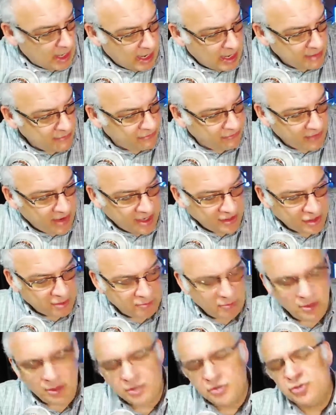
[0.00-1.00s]
I find
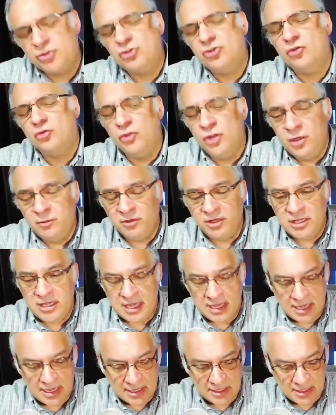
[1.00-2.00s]
them
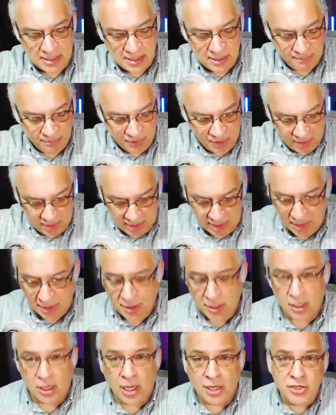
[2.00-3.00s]
extremely handy.
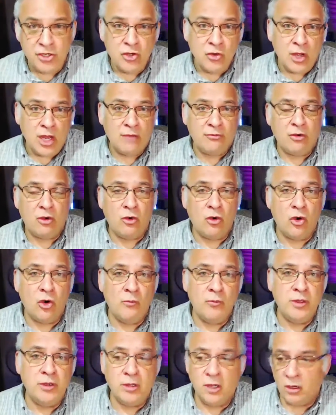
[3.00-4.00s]
And I do have a
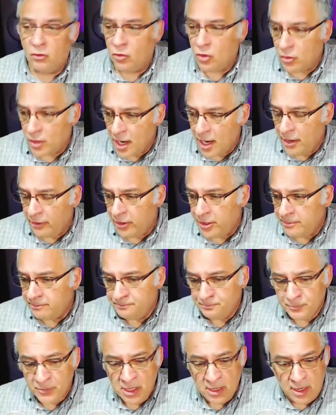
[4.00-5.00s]
home in Rhode
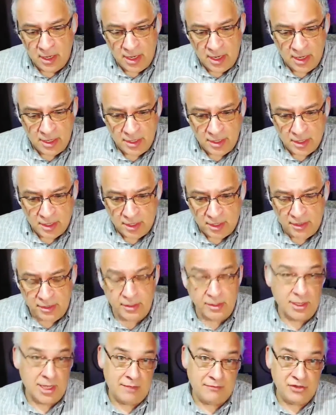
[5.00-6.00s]
Island, and
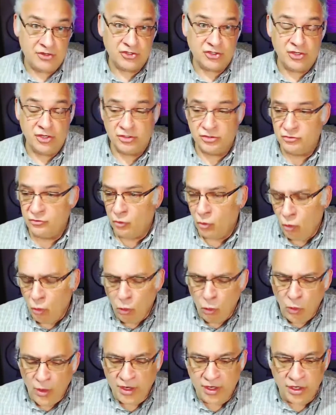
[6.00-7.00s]
obviously it's
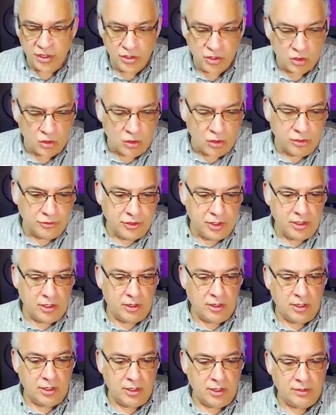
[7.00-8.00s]
wicked cold
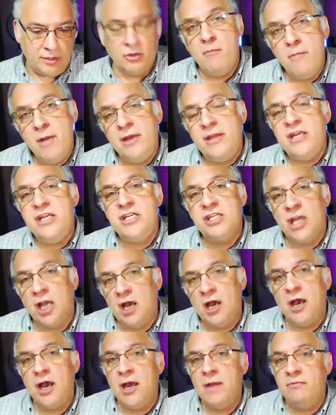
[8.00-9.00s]
there, and there are many
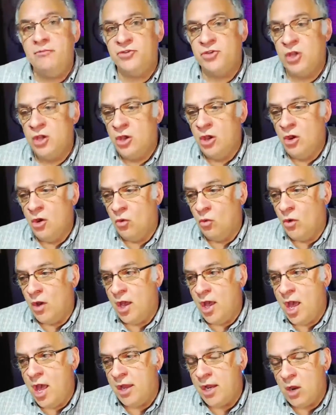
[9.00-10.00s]
times
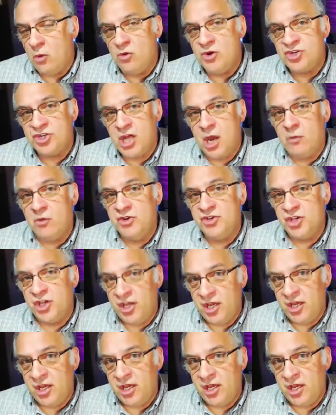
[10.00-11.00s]
when I wish I was
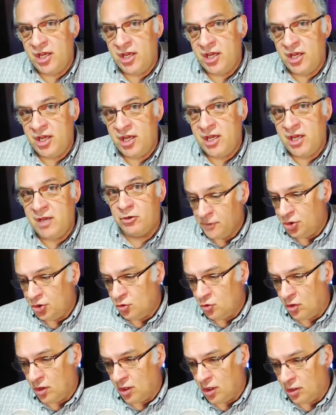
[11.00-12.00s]
able
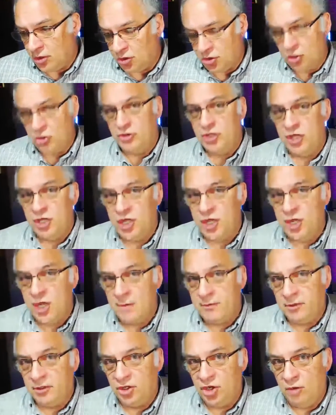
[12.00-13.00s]
to turn the heat
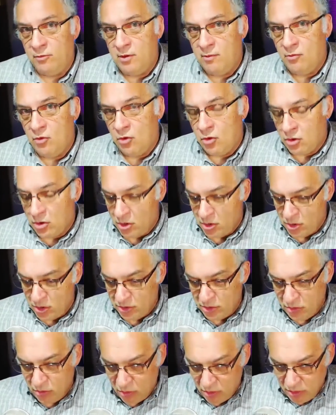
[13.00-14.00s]
up a little bit
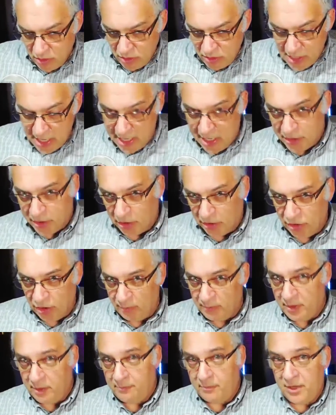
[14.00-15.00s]
more or down a
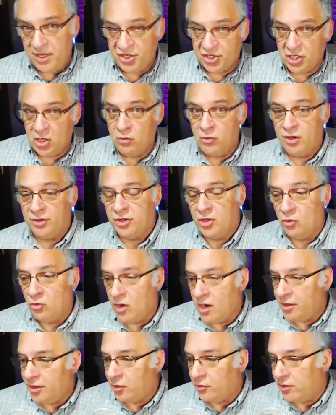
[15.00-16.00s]
little bit based on what the
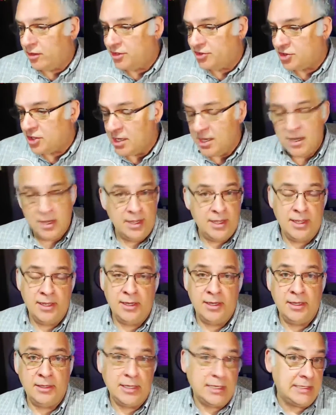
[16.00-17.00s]
weather is,
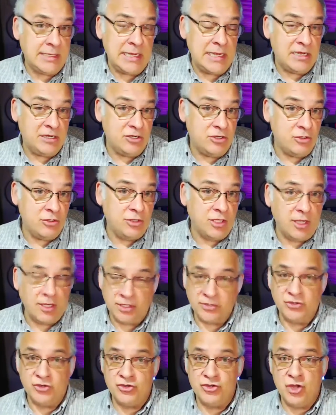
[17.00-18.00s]
and I can't do that
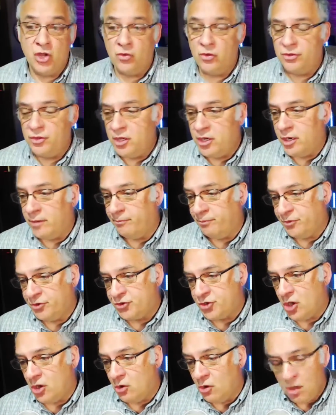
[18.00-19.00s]
because there's no one there.
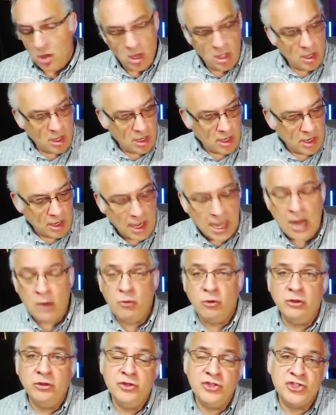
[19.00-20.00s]
So
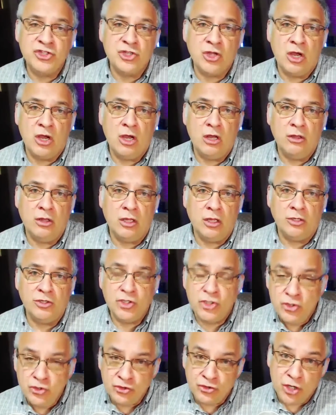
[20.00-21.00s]
I will install
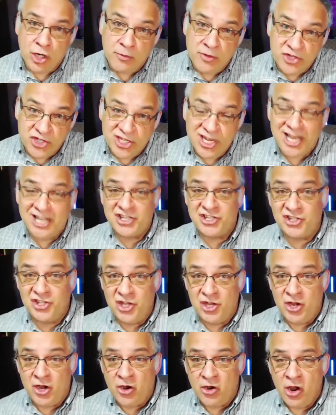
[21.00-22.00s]
2 thermostats
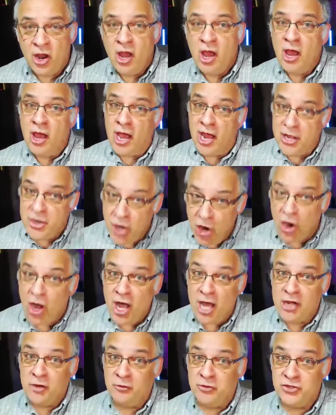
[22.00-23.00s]
there. I know
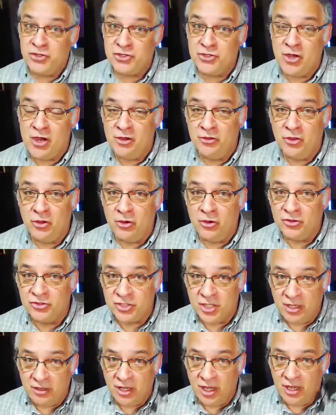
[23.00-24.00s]
how to install
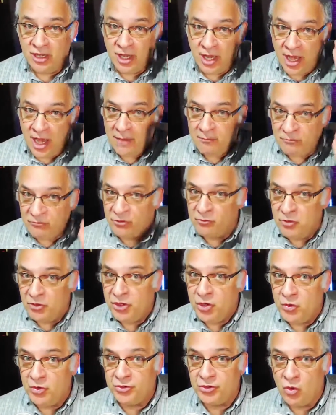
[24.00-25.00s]
those. I'm
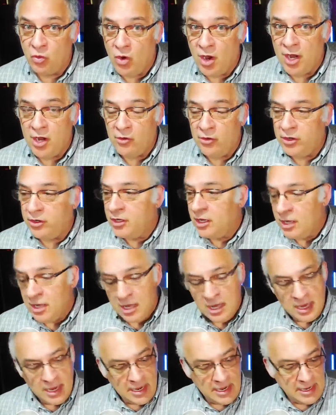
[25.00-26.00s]
familiar with the wiring,
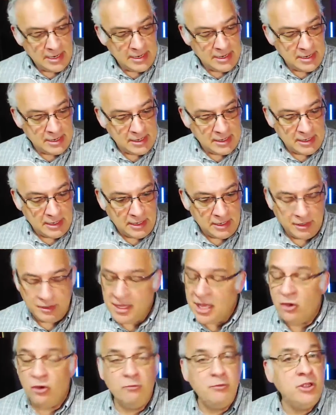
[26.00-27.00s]
and
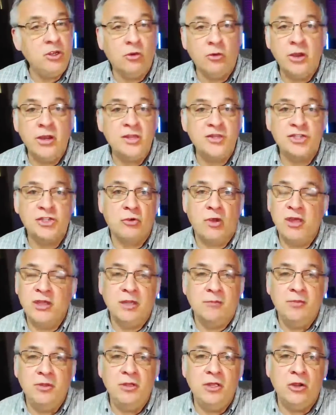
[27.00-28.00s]
that will be great. So
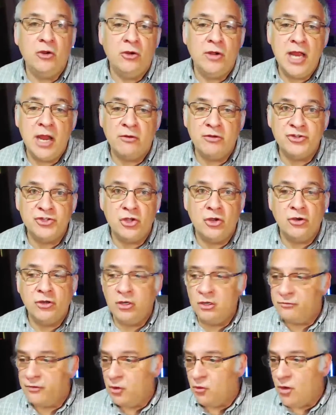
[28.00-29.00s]
I can be here in
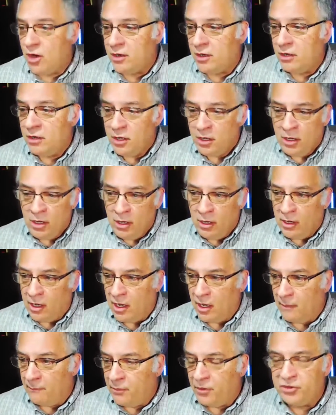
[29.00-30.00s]
Arizona, and if I want to
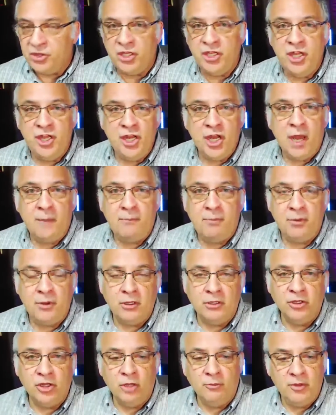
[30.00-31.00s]
put the heat up a
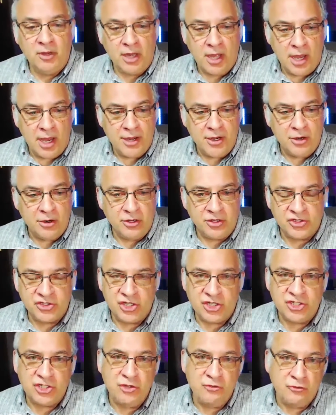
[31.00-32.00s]
little bit higher to
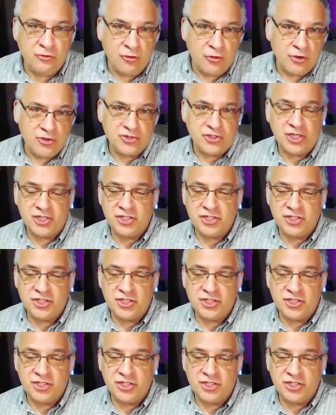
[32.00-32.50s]
64,